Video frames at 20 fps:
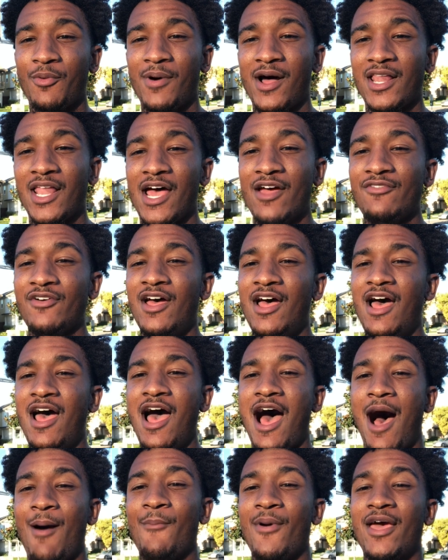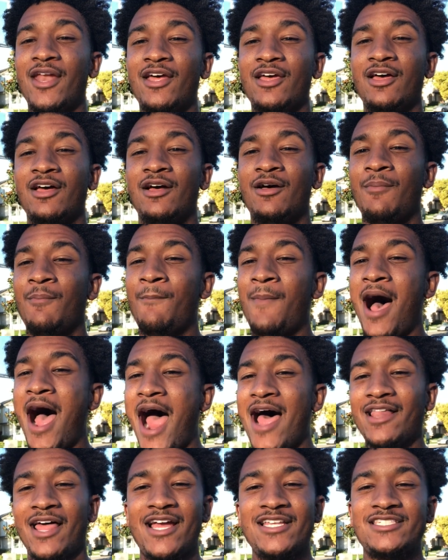in my life. I made a
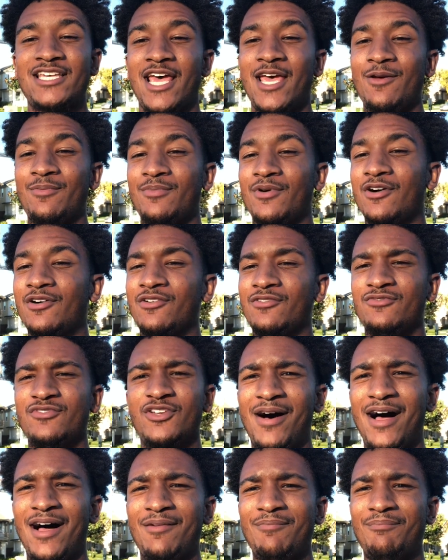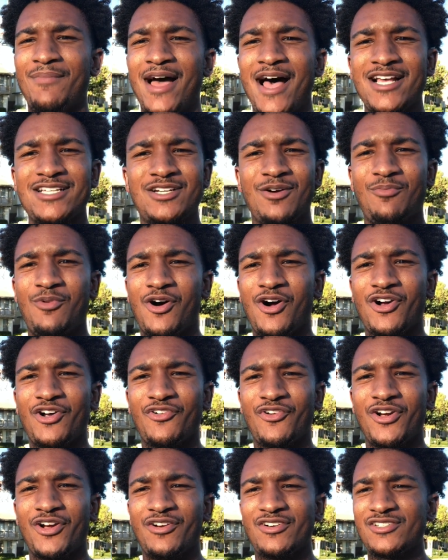highlight tape of my basketball
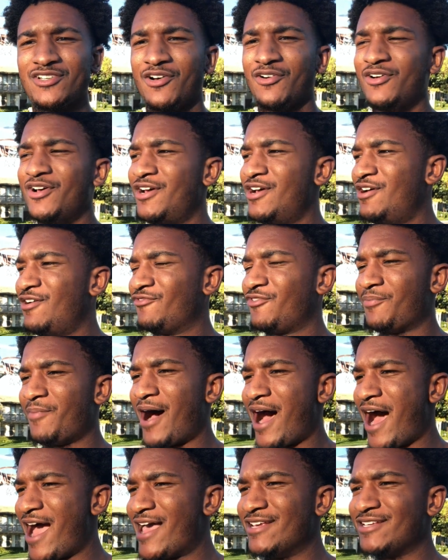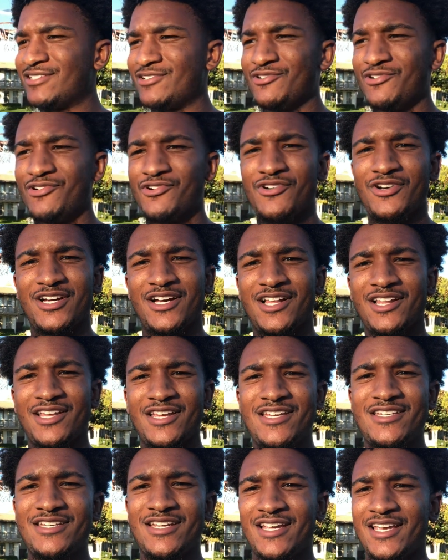career. So from high school to
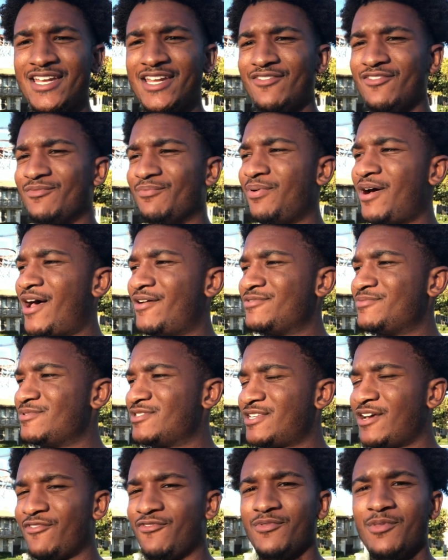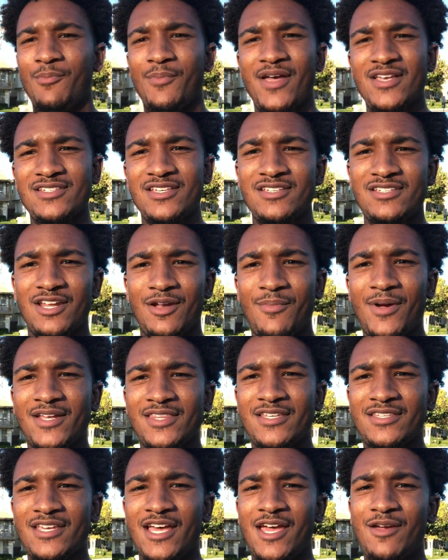collegiate and even probably some stuff from the men's league is going to make
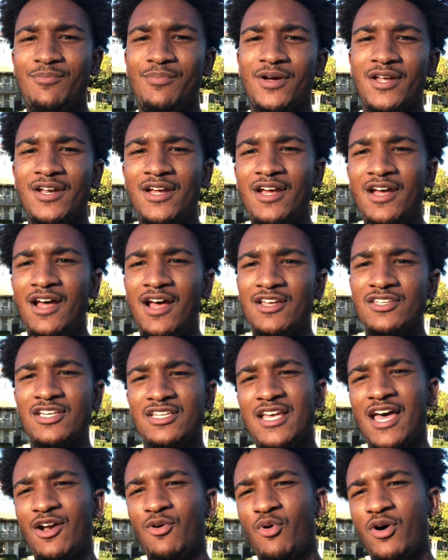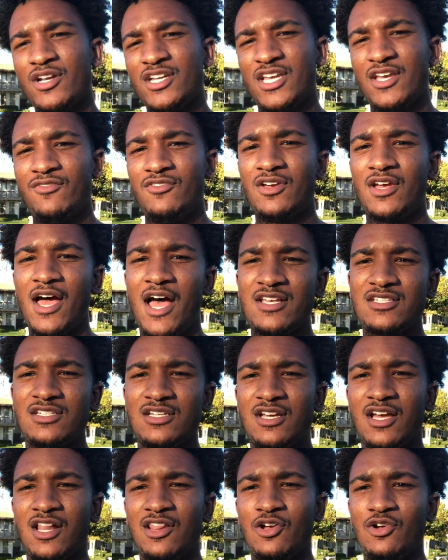the tape. But just kind of wanted to give you guys a,
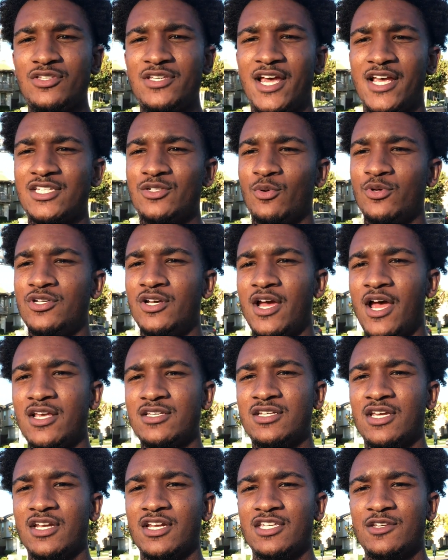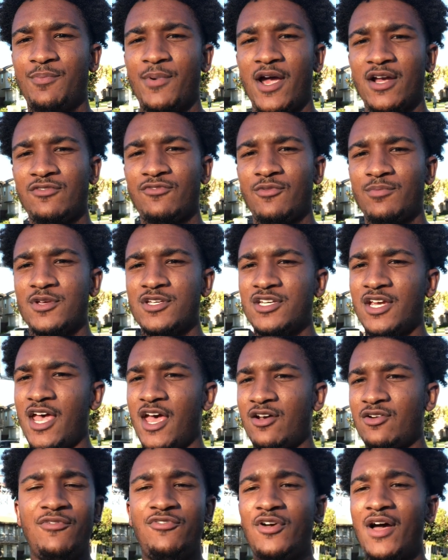a, little taste of what you guys can expect from the
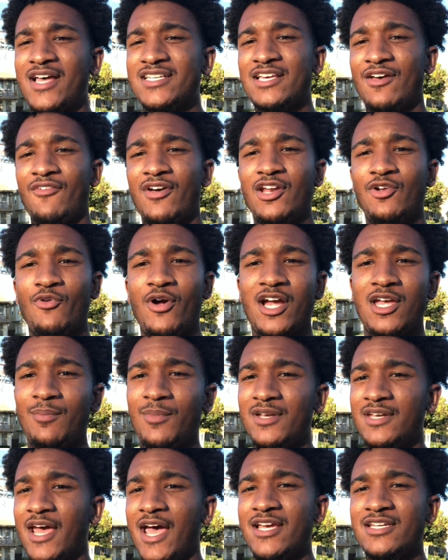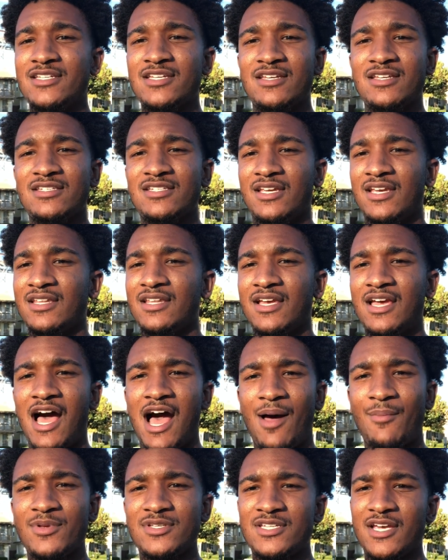channel. If you guys have any recommendations, get in the
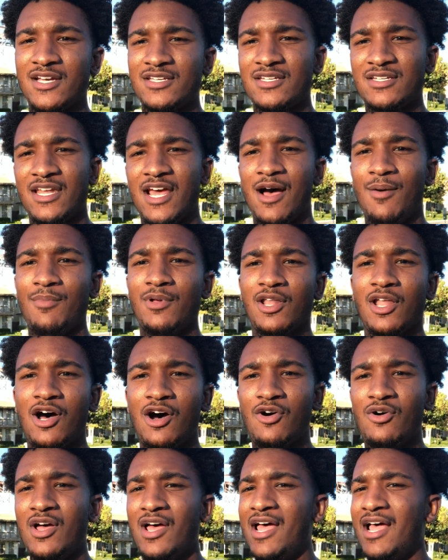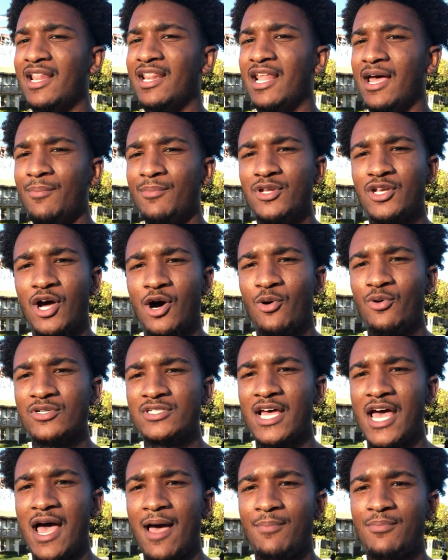comment section down below. Let me know what's
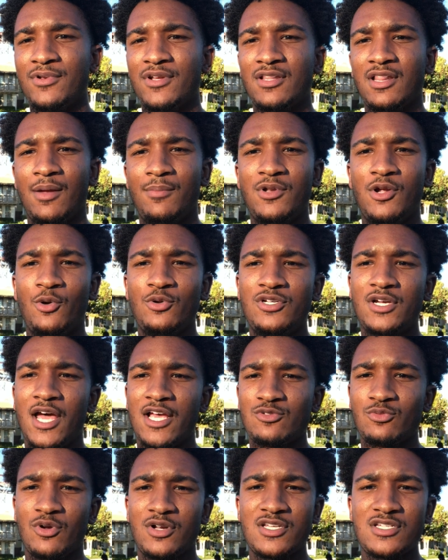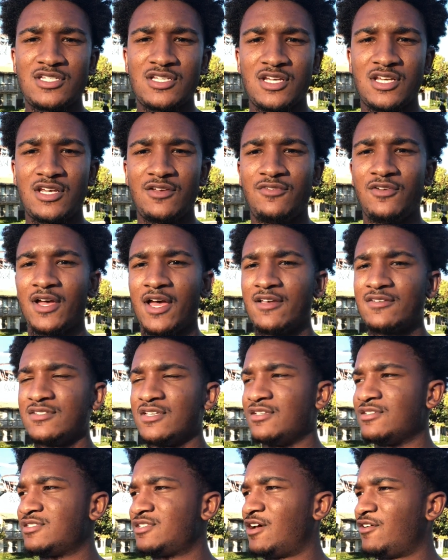happening. Let me know what you guys want to see. If you guys
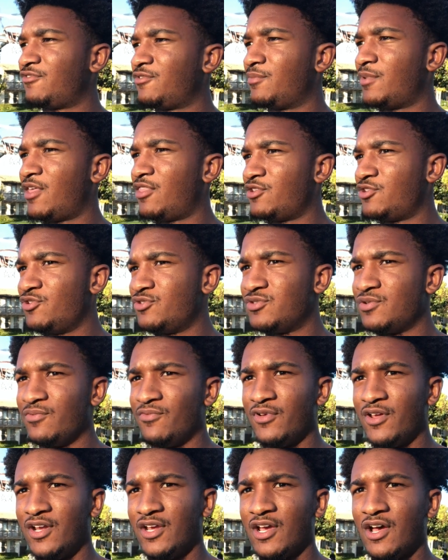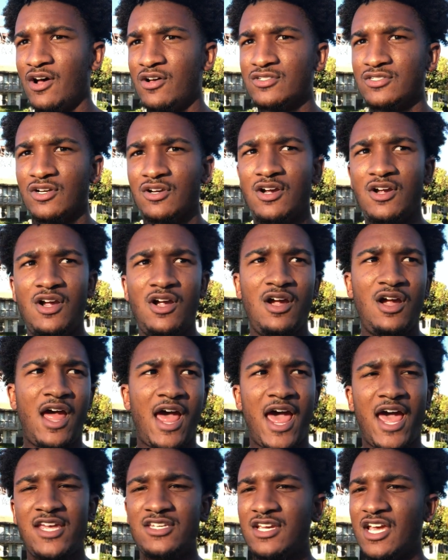seen stuff from other YouTube videos or
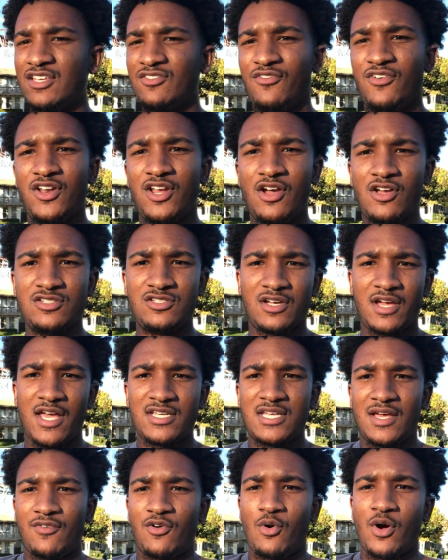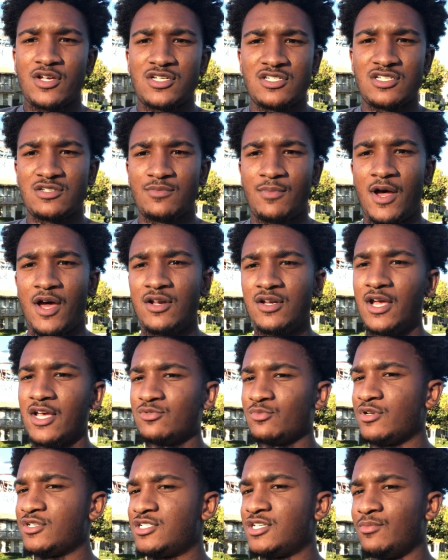AJ's videos and you guys have questions about it, you guys
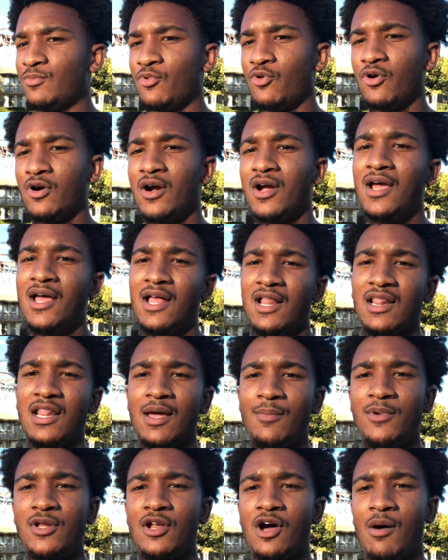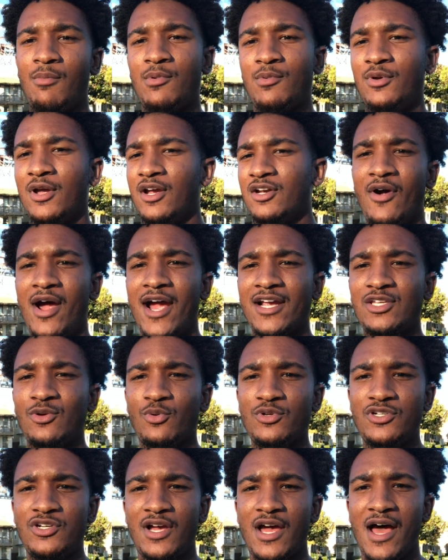want to see more, let me know. I'm going to be interacting
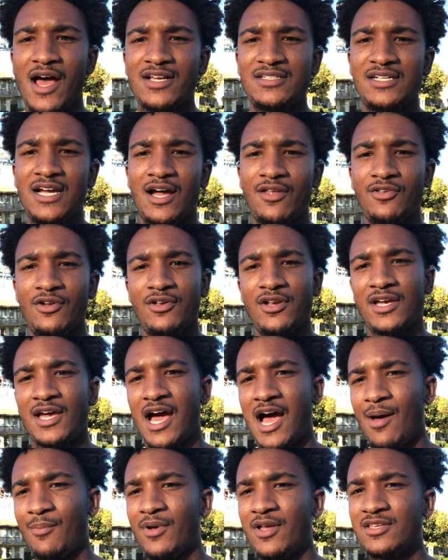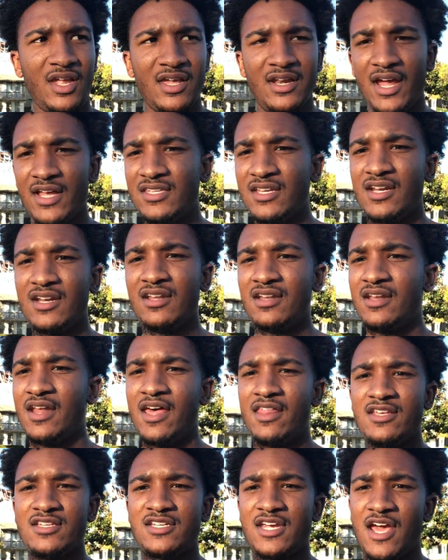with you guys down there in the comments. And at the end of the
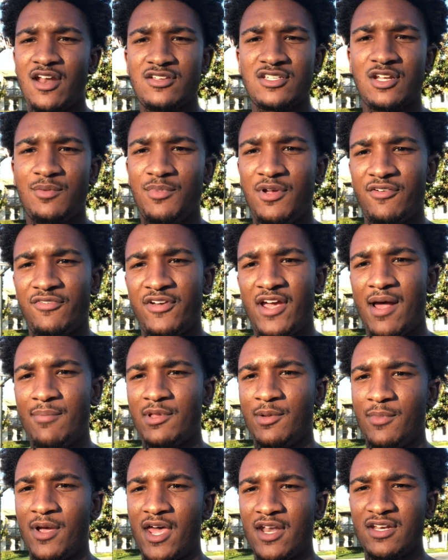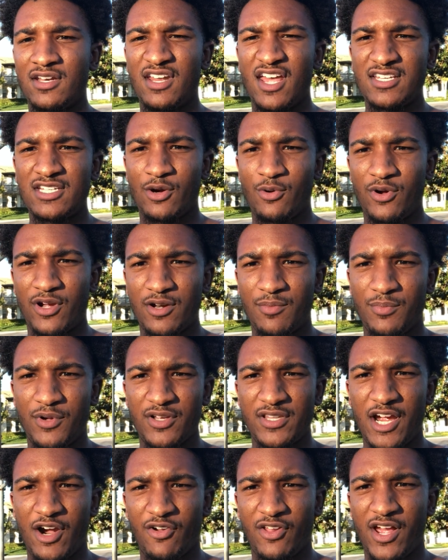day, this channel is going to be a family, man. And that's how we're going to
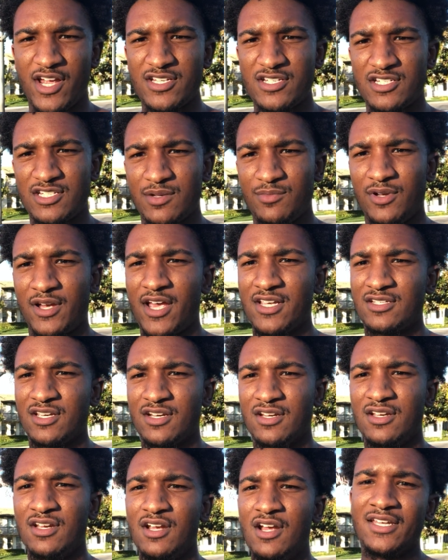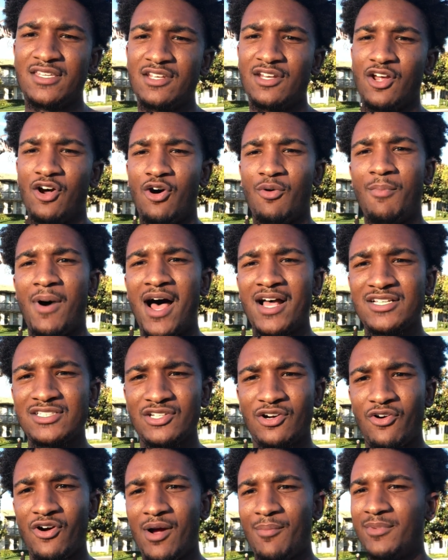build that relationship. You guys are going to get to know my
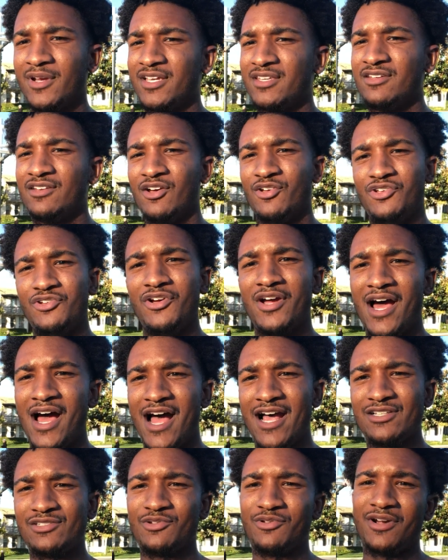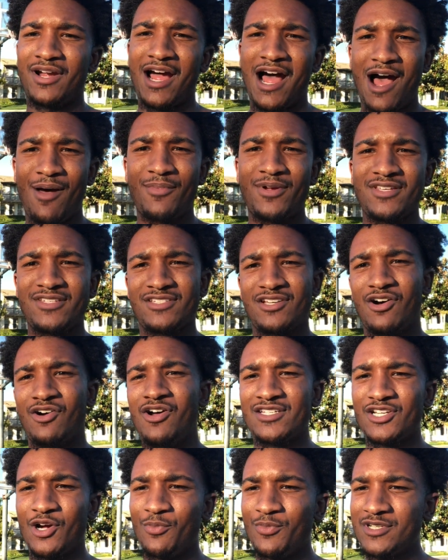story. I'm going to get to know you guys through the comments. So
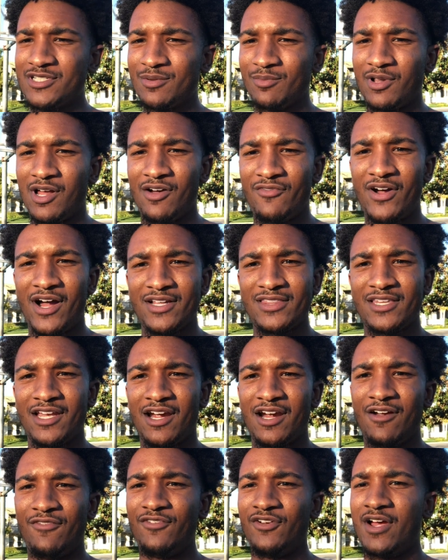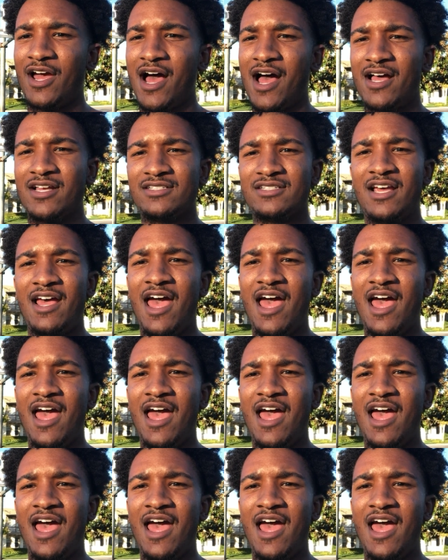show me some love out there. If you guys